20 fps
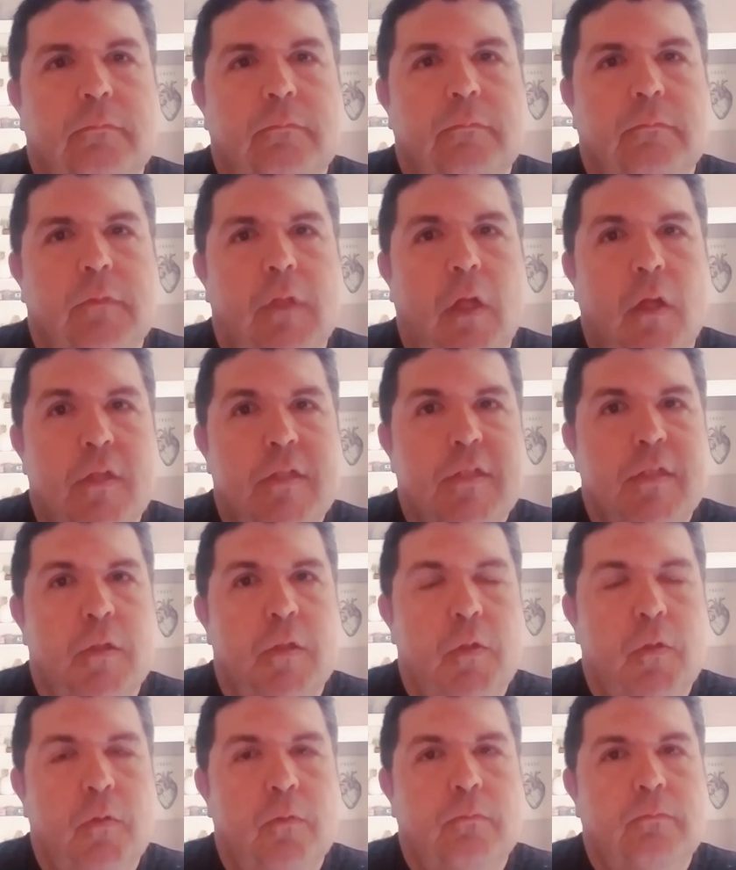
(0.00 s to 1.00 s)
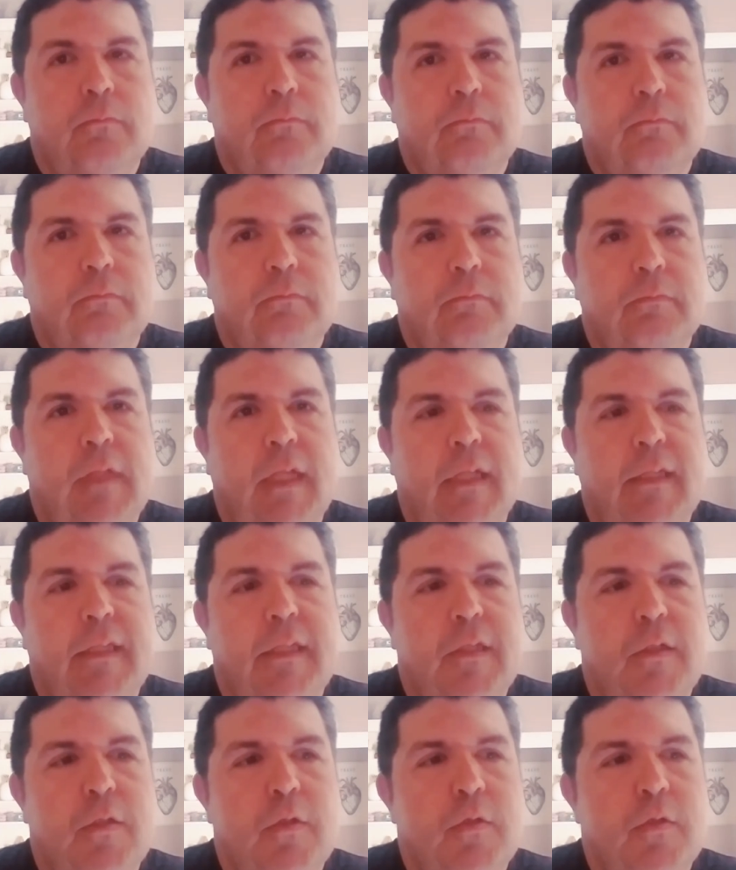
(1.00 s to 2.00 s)
also like to
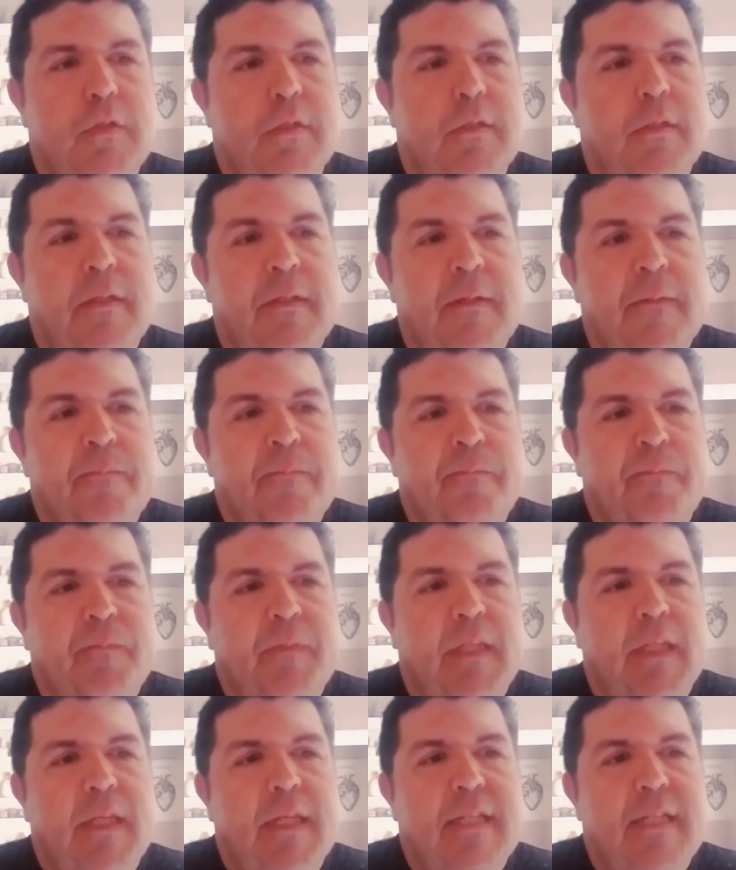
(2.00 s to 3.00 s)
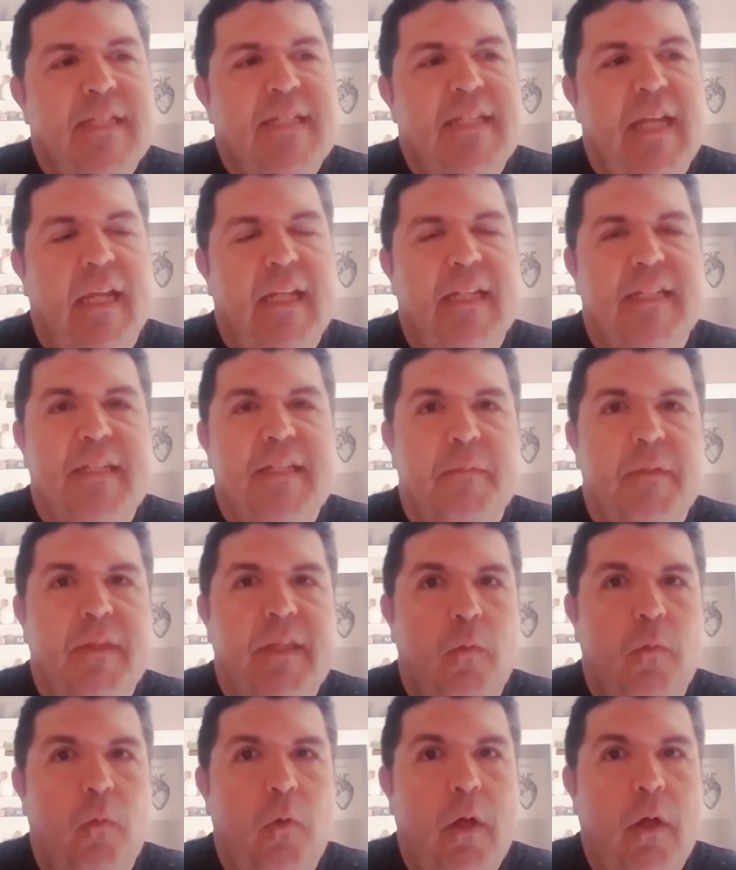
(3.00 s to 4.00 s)
use 2
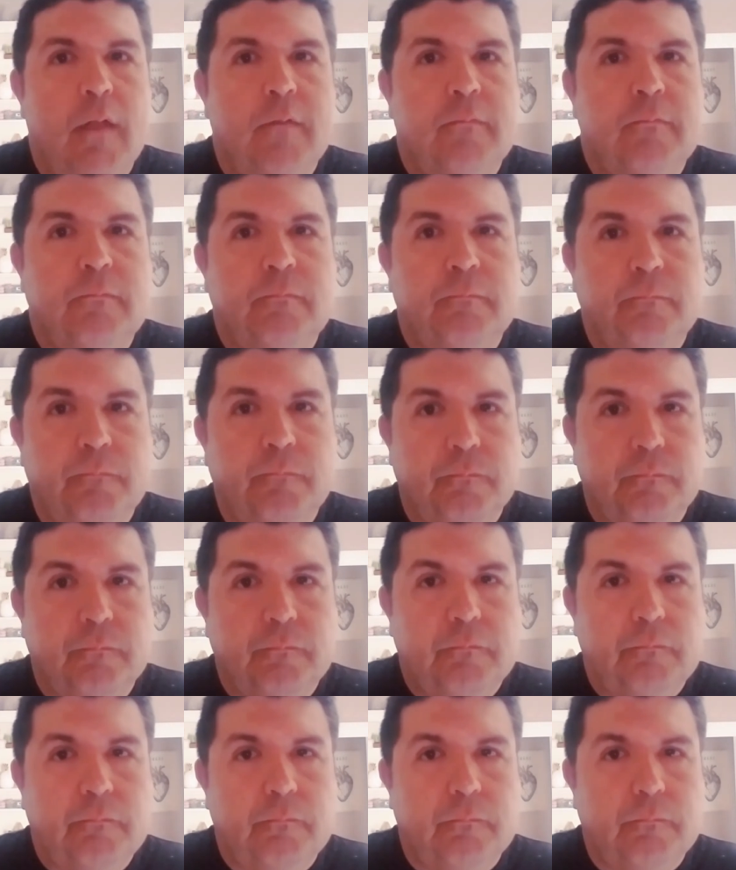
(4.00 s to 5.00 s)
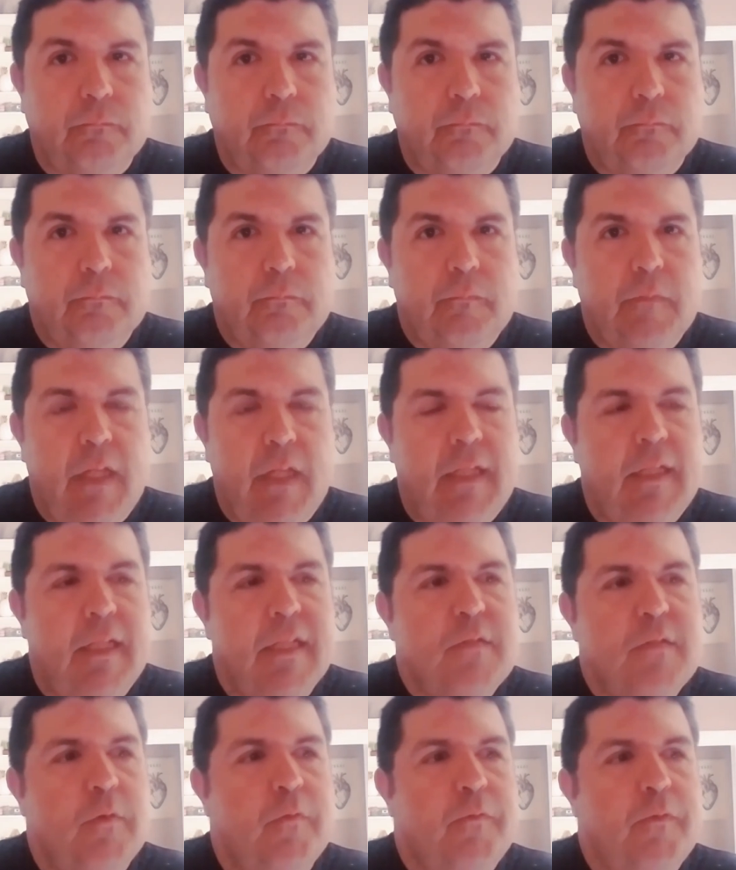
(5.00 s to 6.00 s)
Timothy 1, and
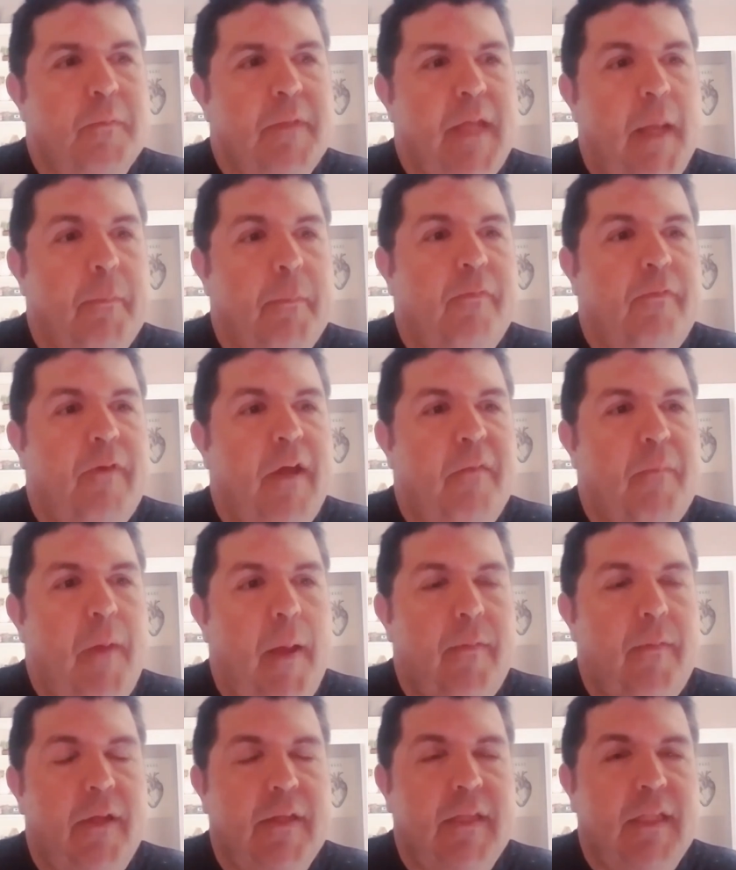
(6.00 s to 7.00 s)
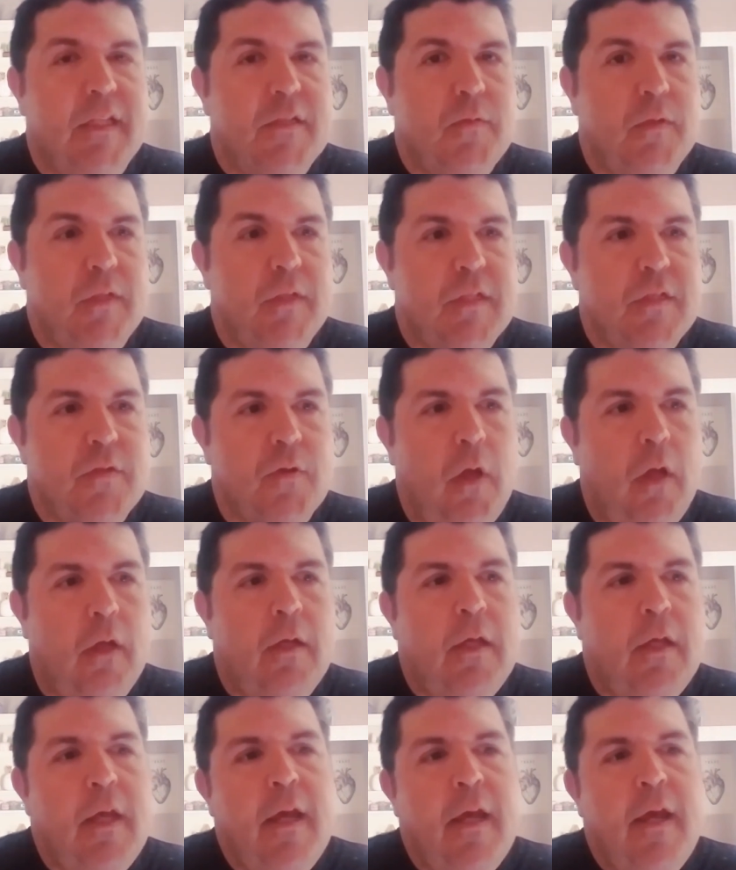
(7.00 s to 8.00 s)
this one from the Amplified Bible. I think it's really strong.
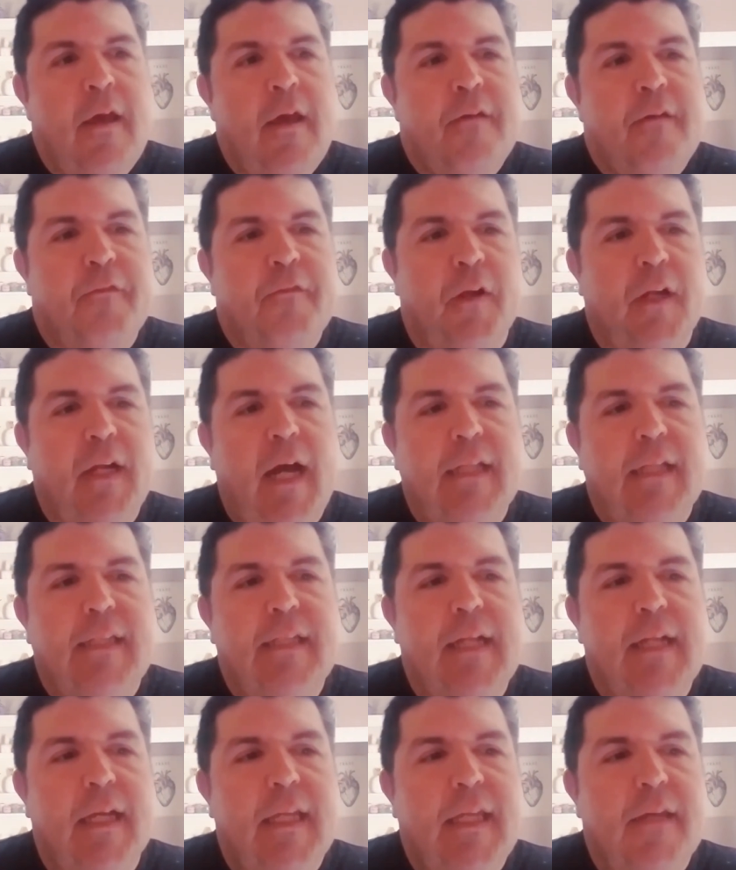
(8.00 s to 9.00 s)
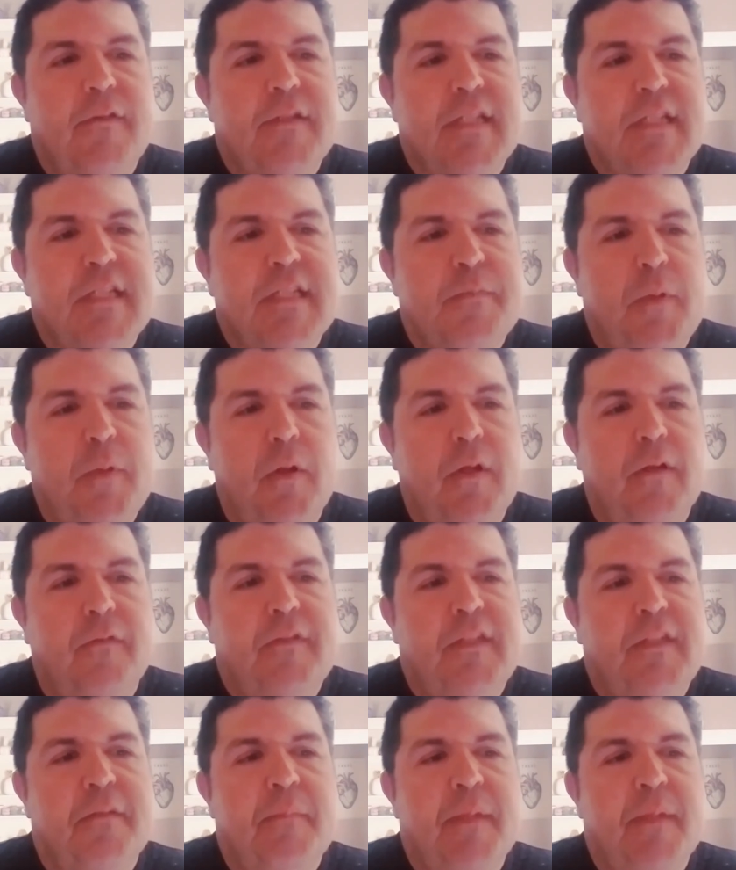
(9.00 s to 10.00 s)
For God did not give us a spirit of
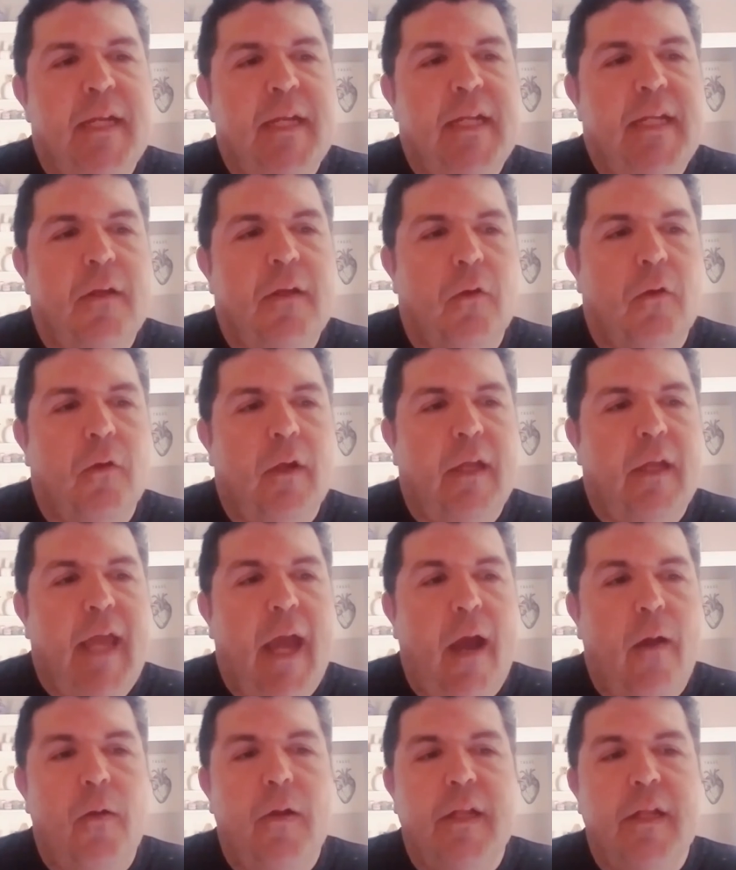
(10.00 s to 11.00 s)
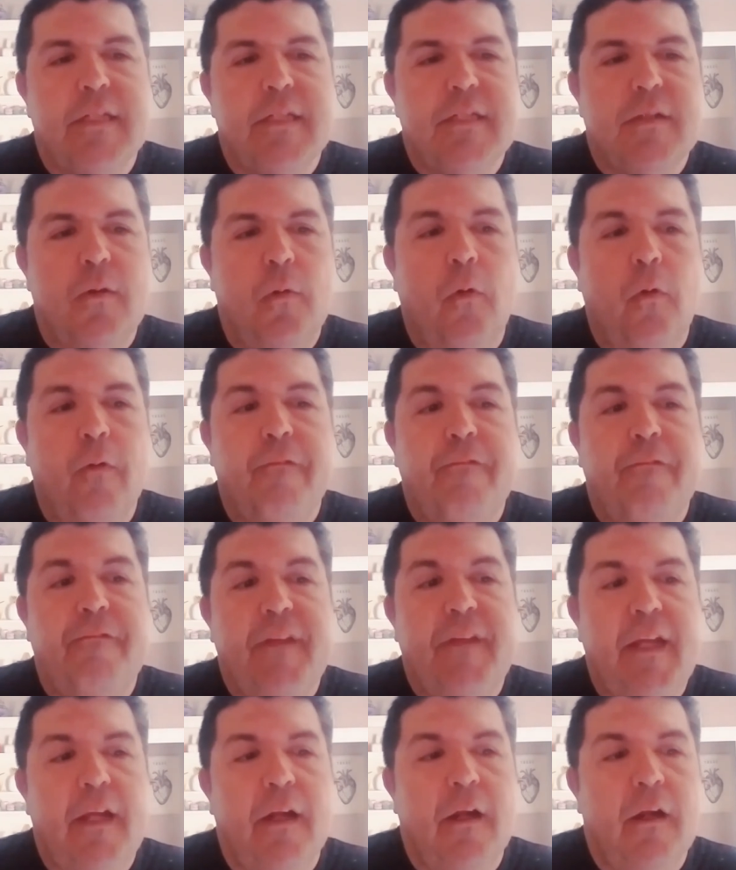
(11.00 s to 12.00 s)
timidity or cowardice or
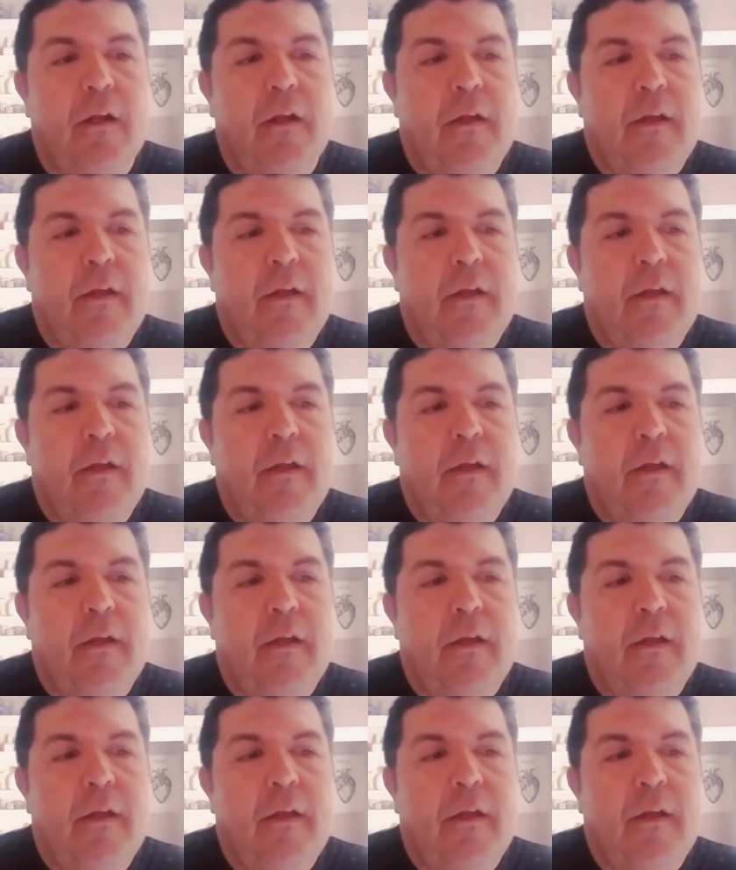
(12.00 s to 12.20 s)
fear,